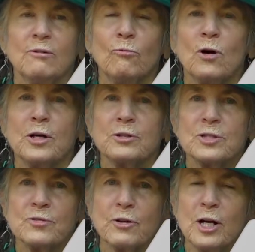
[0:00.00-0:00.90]

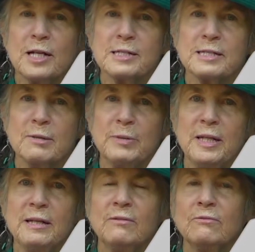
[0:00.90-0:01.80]
Waters for us can
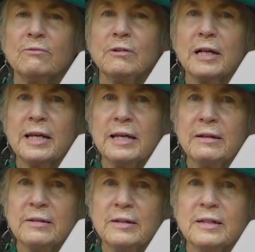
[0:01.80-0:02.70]
be really
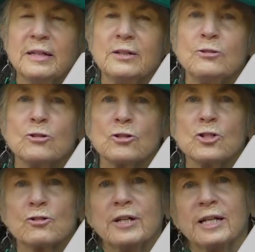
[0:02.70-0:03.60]

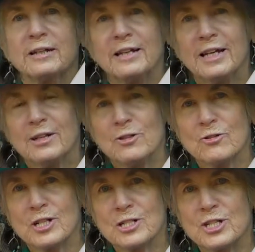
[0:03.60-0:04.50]
nurturing and
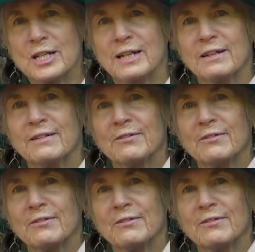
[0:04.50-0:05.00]
nourishing.